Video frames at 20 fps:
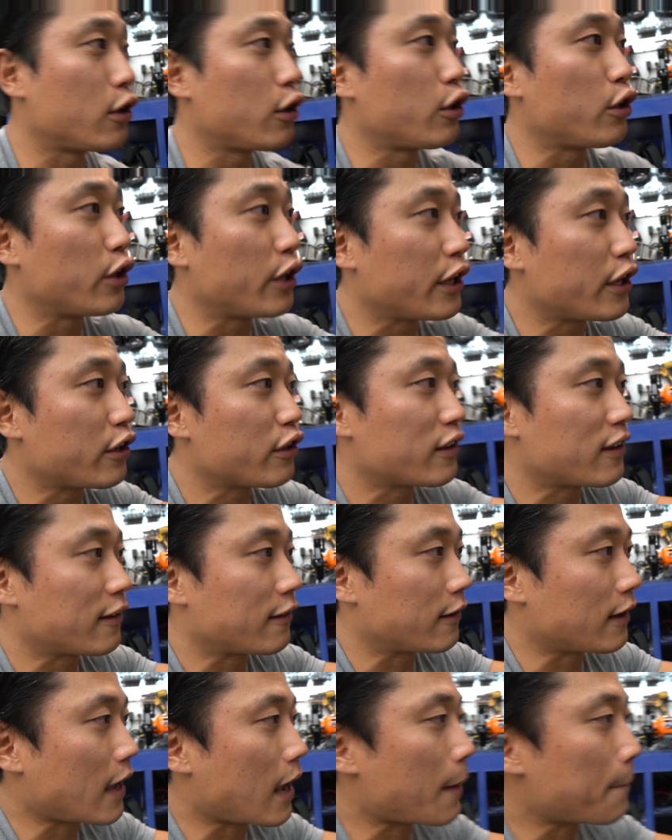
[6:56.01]
clear
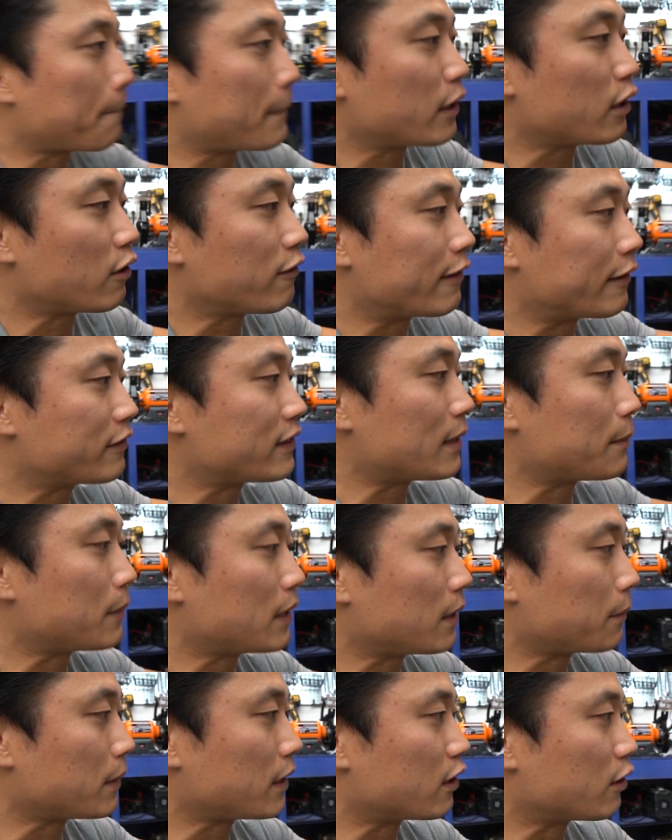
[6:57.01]
the upper 50
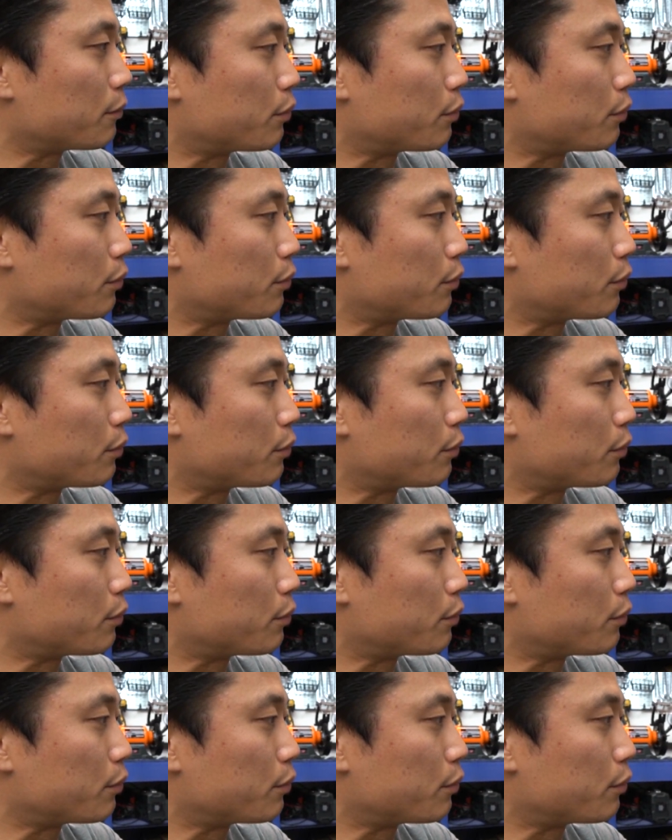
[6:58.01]
millimeter